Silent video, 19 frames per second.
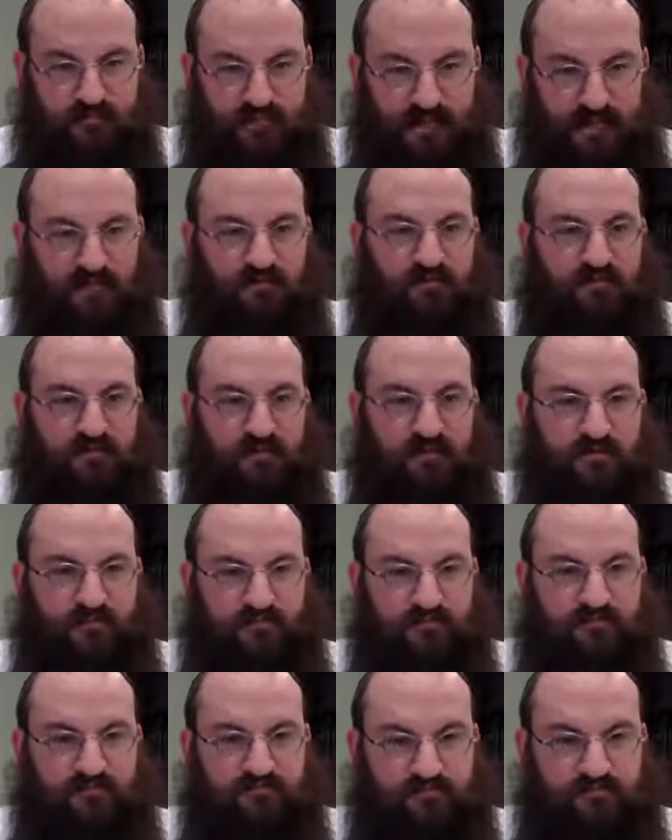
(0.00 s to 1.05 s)
out of there.
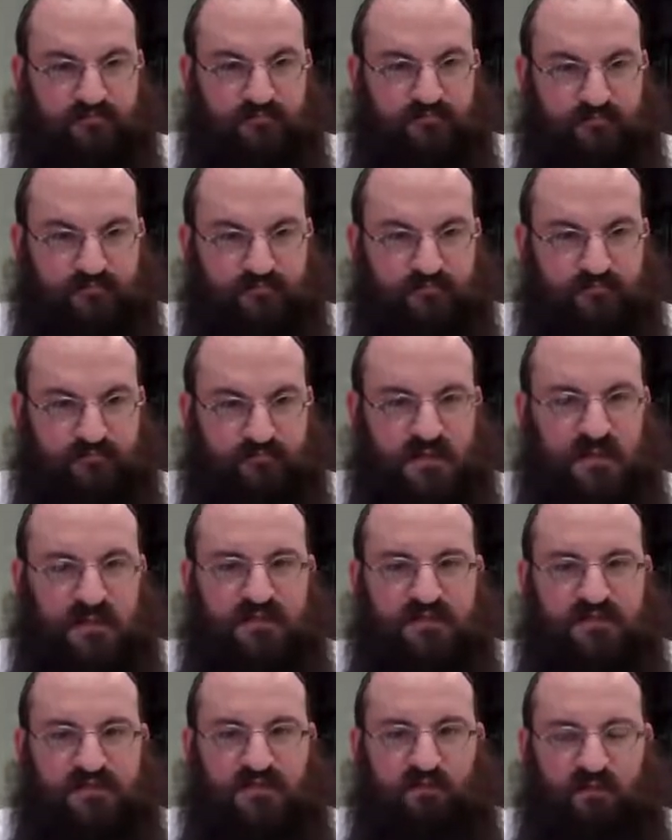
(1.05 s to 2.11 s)

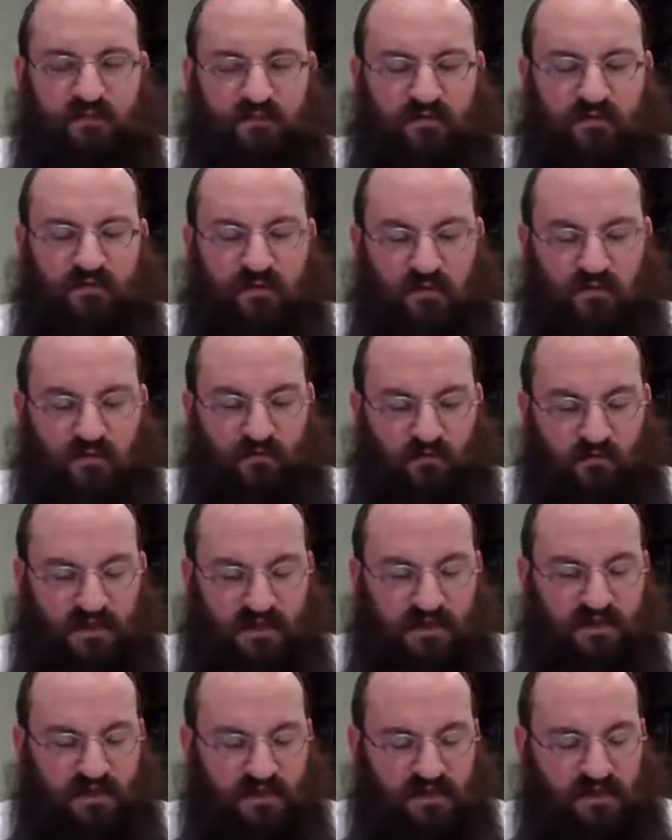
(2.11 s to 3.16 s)
So it would be a
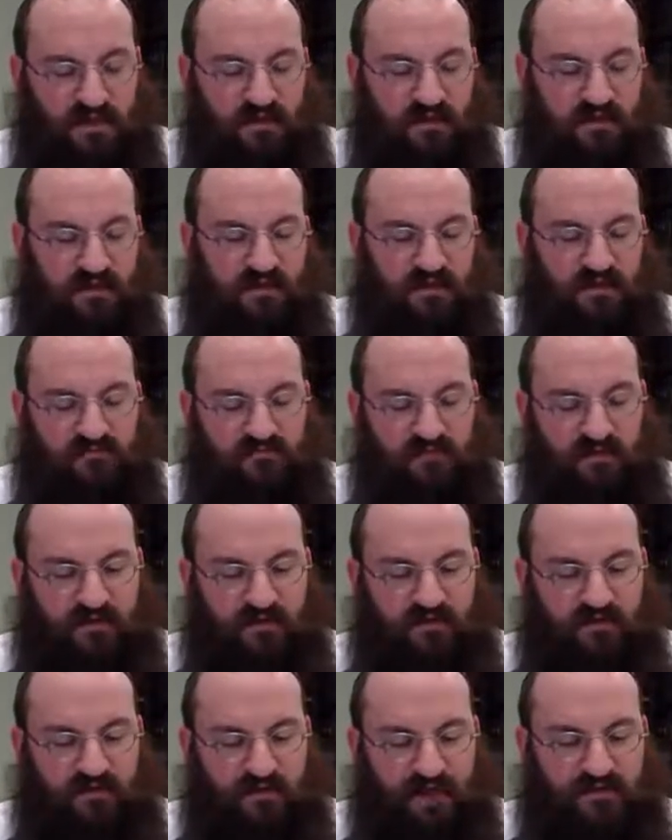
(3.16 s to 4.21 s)
great thing if the
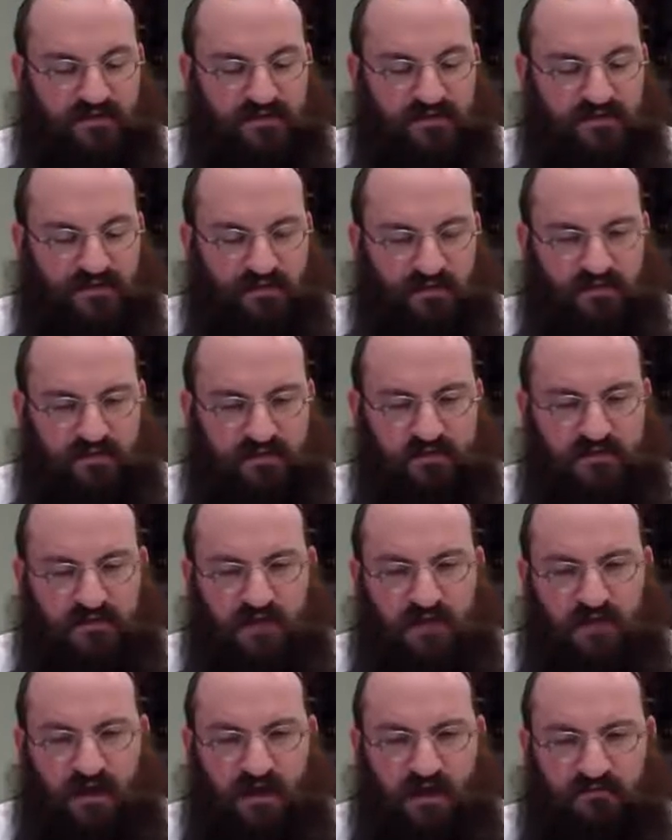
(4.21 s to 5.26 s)
divine soul's
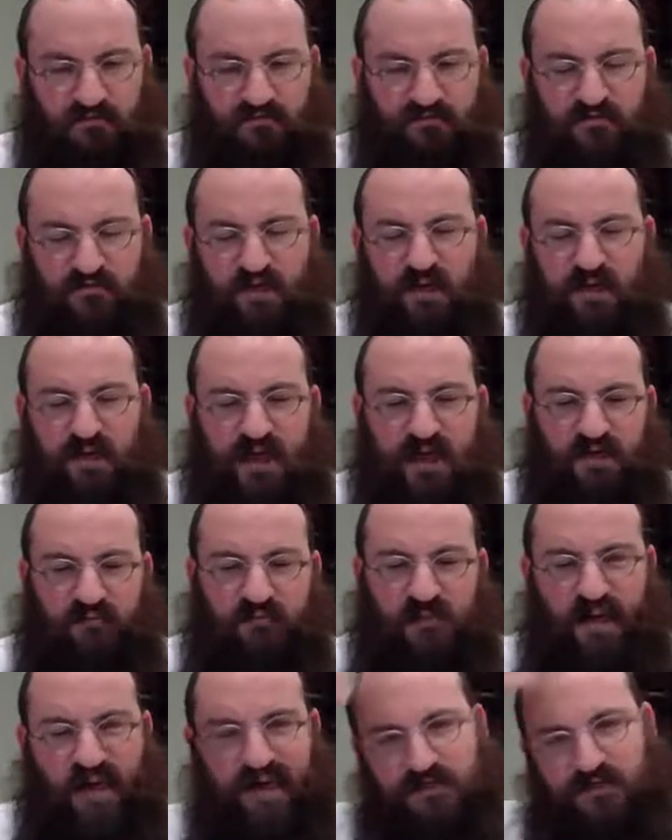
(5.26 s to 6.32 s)
love and
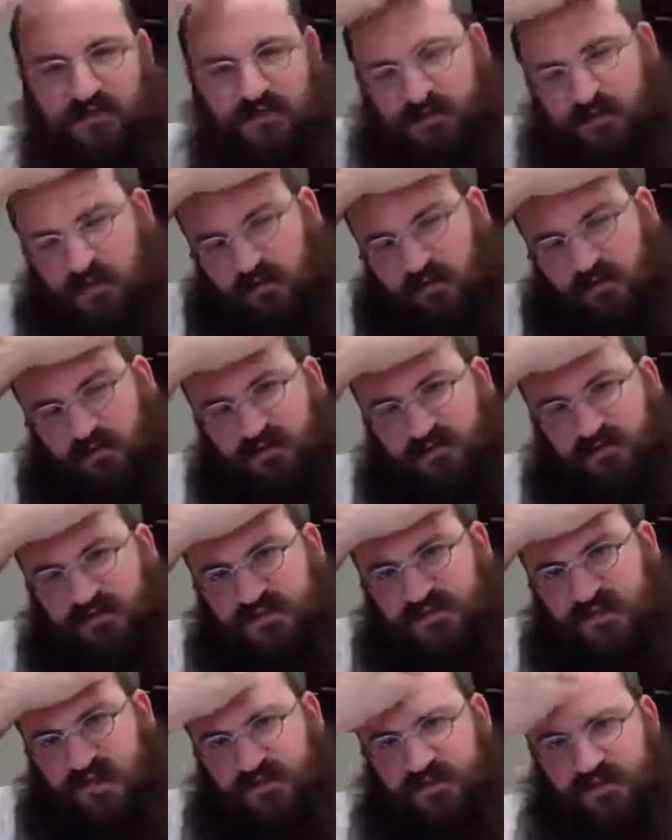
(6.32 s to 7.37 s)
passion and
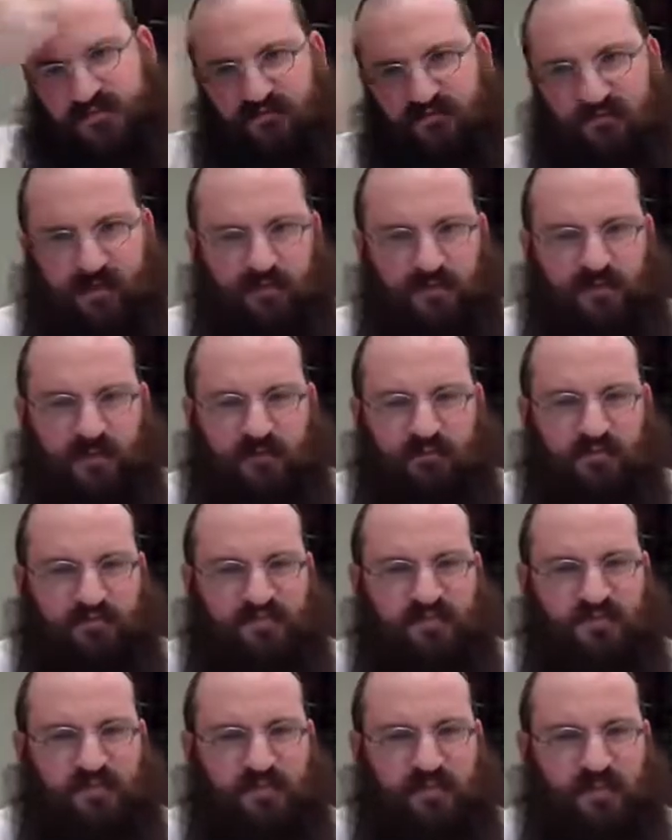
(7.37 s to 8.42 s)
enthusiasm for Hashem could
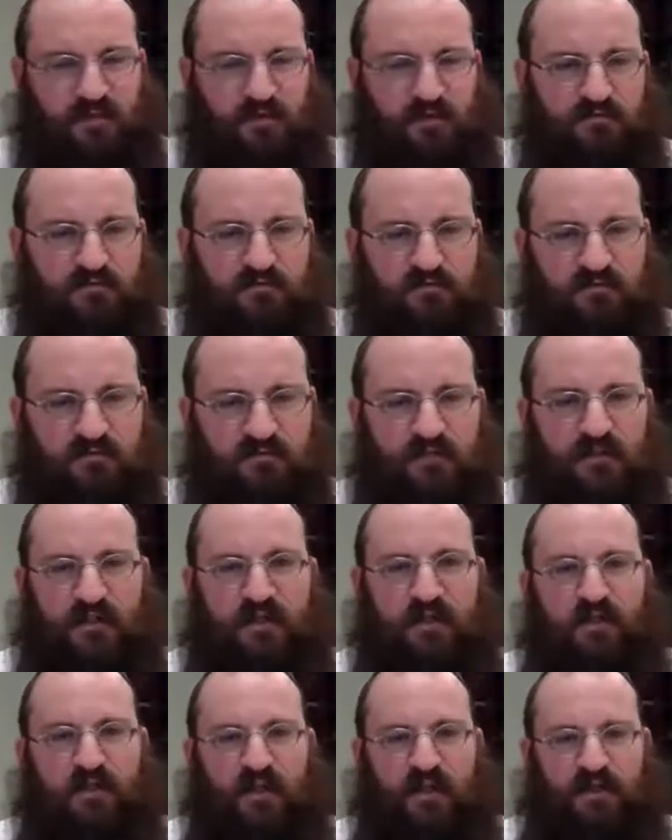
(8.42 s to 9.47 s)
spill over
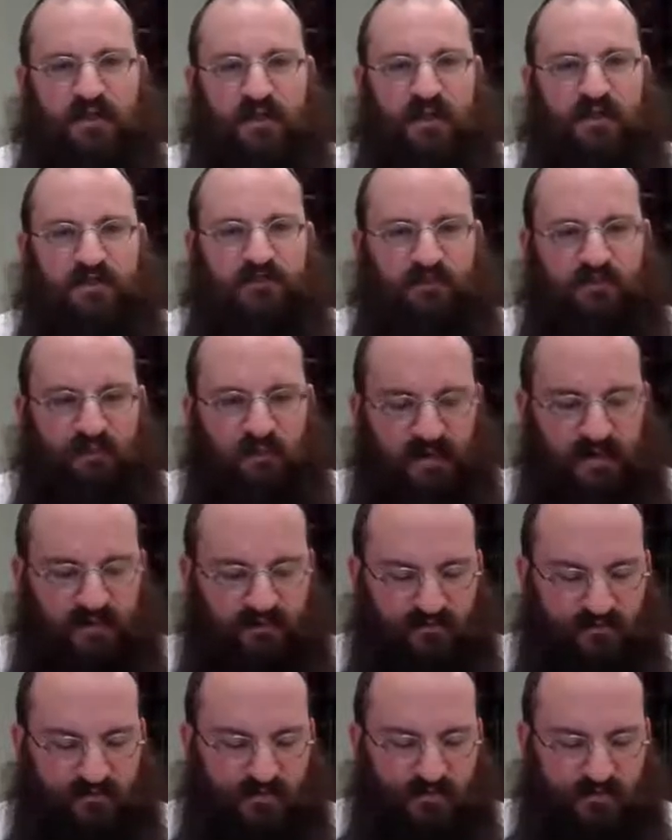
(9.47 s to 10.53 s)
and occupy
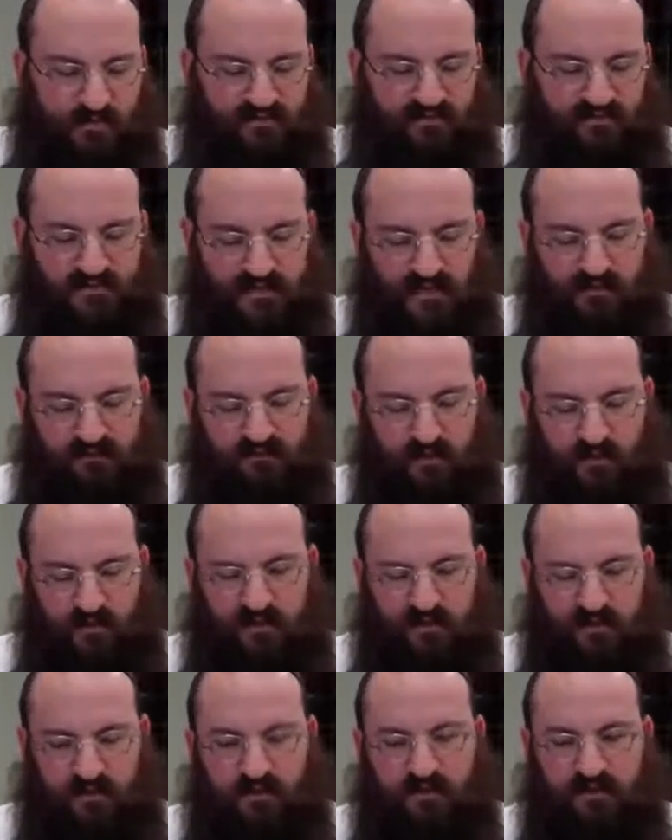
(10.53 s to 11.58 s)
even the left side of the
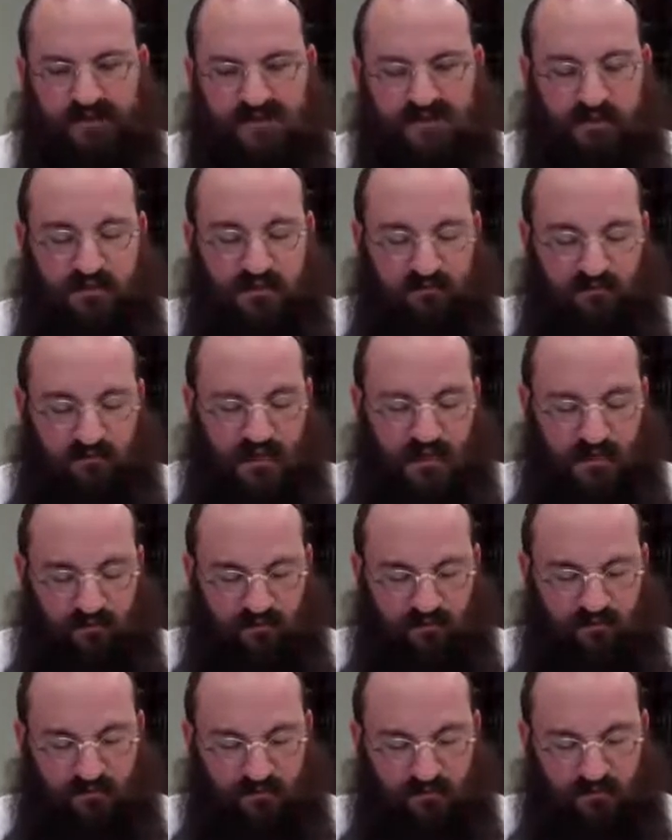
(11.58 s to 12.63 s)
heart, the seat of the
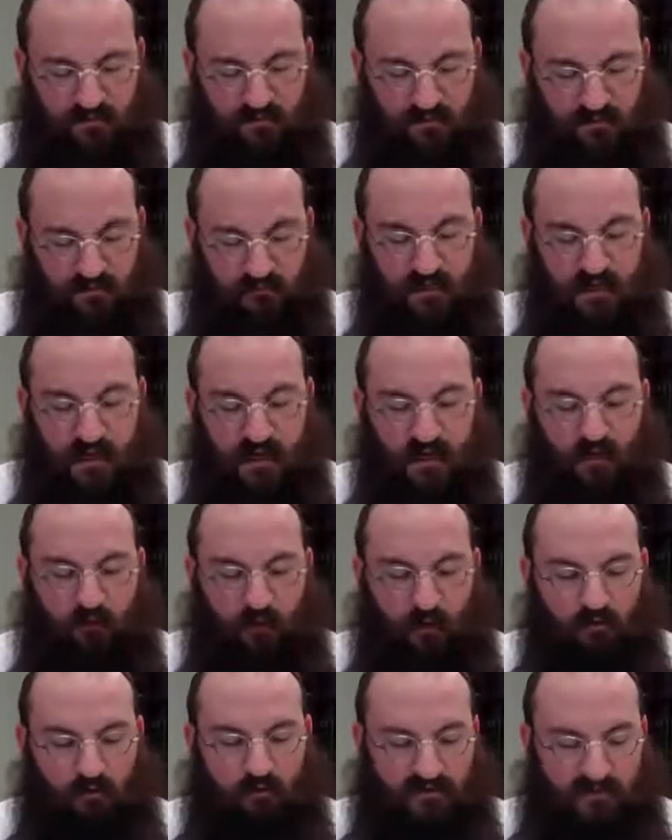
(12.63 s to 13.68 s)
animal soul.
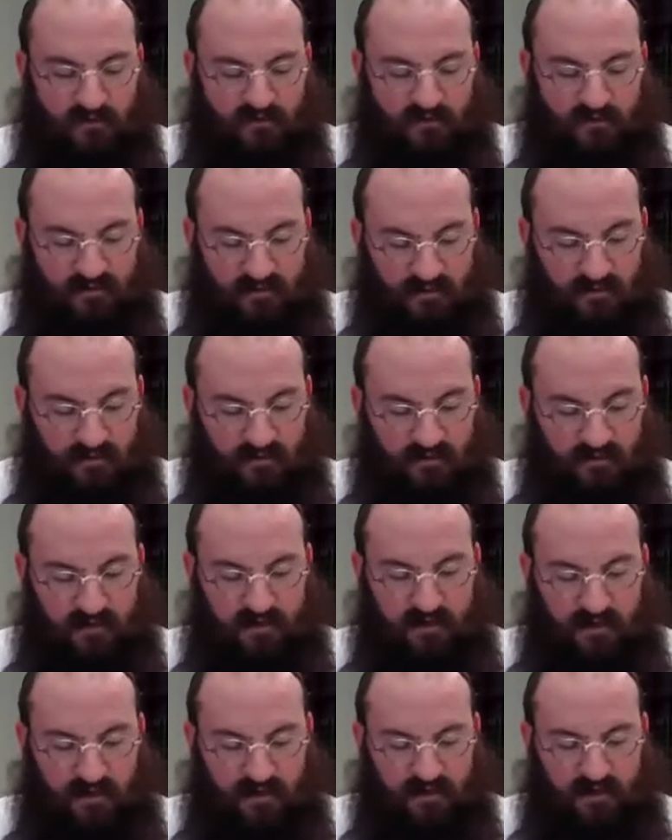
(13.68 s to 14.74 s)
What would be the result?
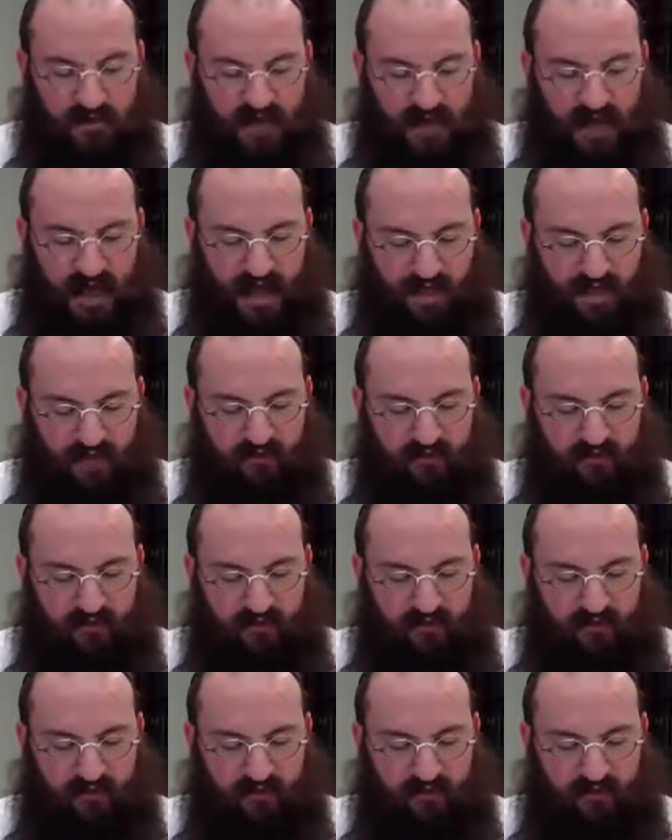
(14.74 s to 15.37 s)
Thereby